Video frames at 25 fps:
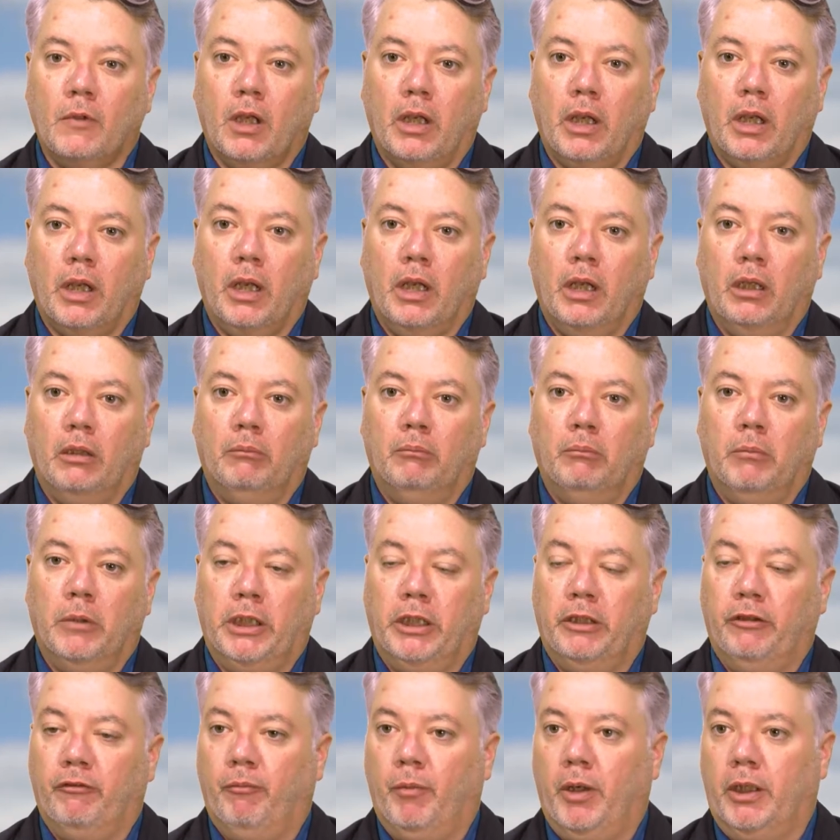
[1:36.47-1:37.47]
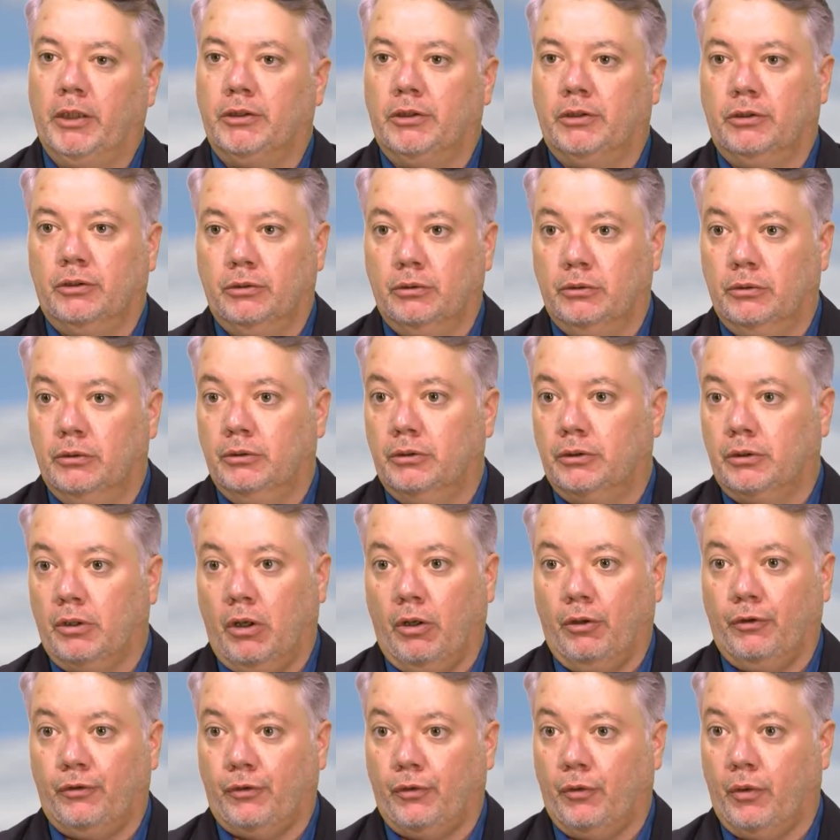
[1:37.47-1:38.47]
And many of my students
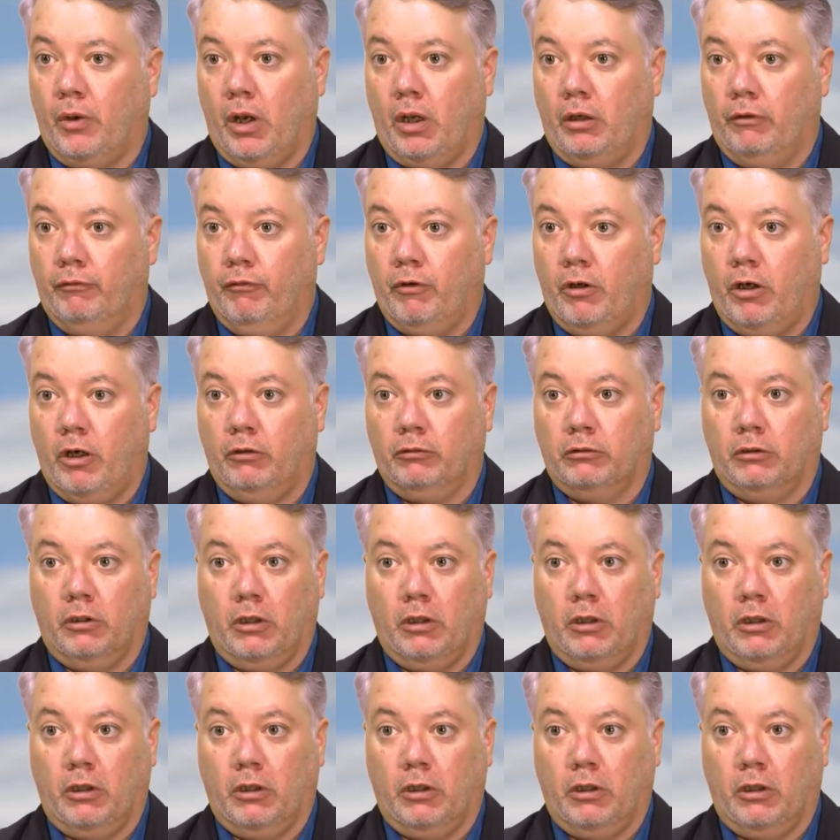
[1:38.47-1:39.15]
also got involved,